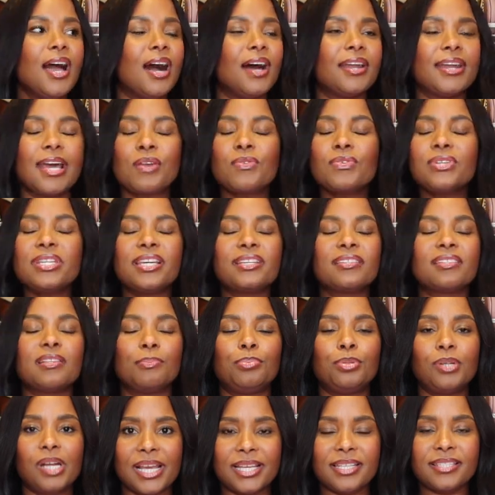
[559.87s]
Not only is the
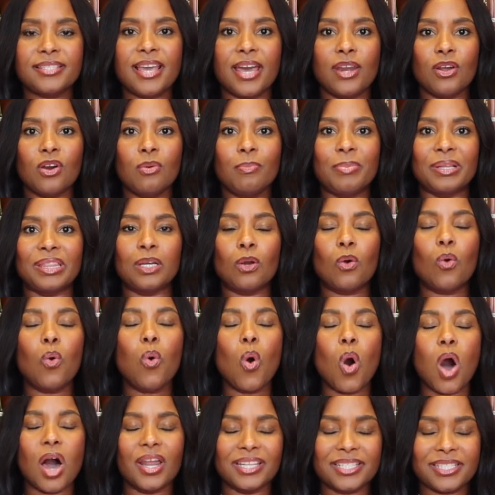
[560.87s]
price ghetto, but the
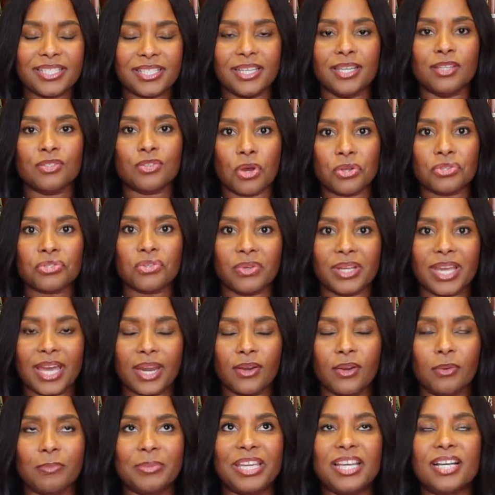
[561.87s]
quality is also
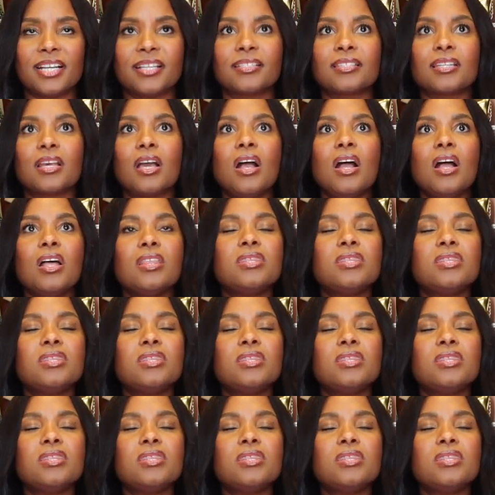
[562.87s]
ghetto, because